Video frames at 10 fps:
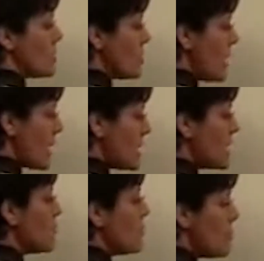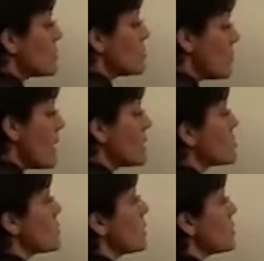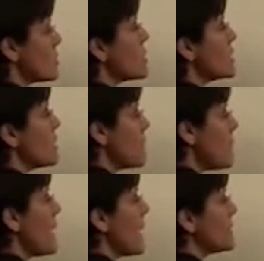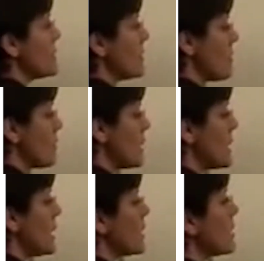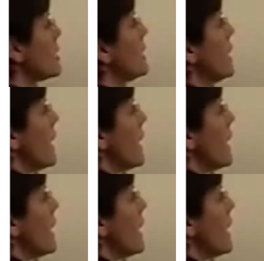So you're not going to give me plus or minus 3, you're just going to give me a positive 3 here.